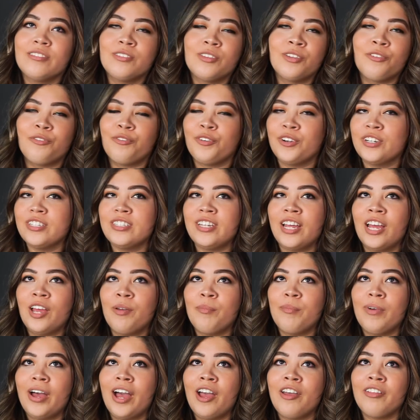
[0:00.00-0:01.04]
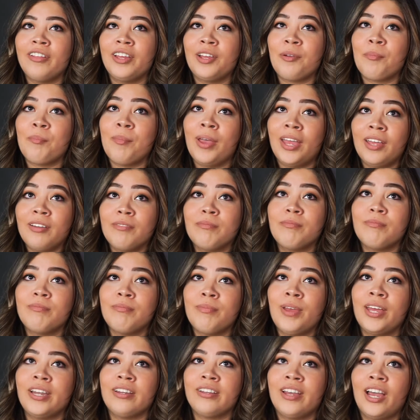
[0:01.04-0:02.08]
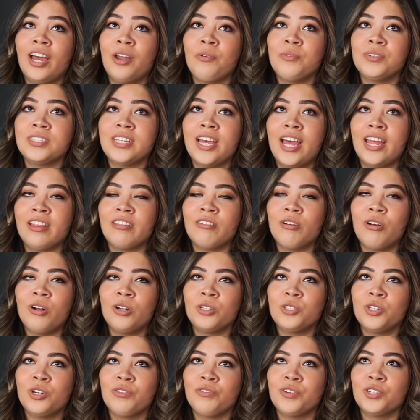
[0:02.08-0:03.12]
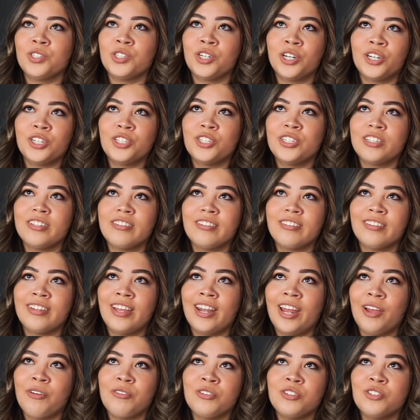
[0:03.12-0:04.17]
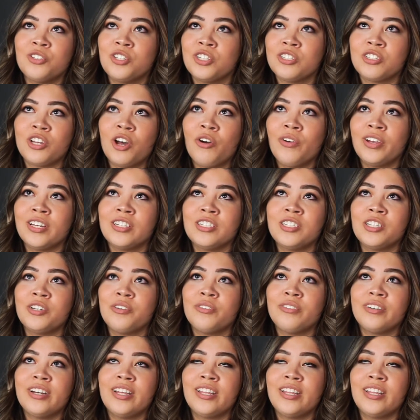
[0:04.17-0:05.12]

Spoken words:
The first time I met God was at the altar of a church that I was just going to,